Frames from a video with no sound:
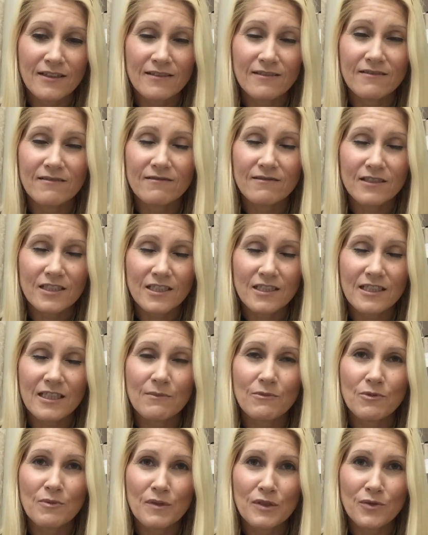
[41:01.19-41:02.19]
I just
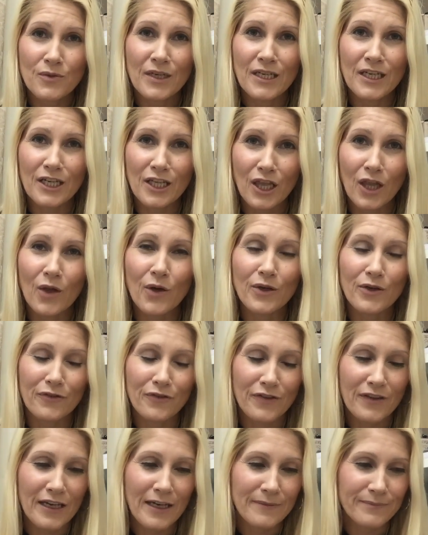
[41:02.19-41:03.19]
seem to be doing a lot of
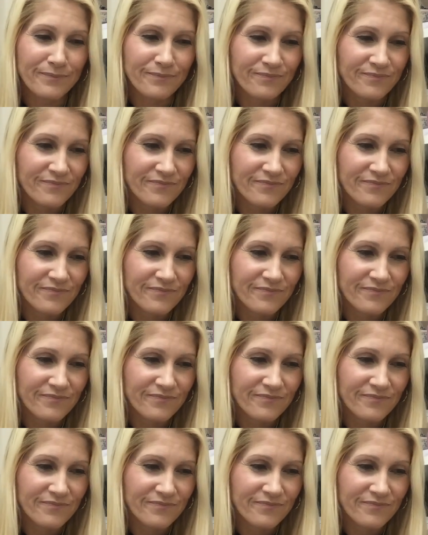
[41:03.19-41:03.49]
that.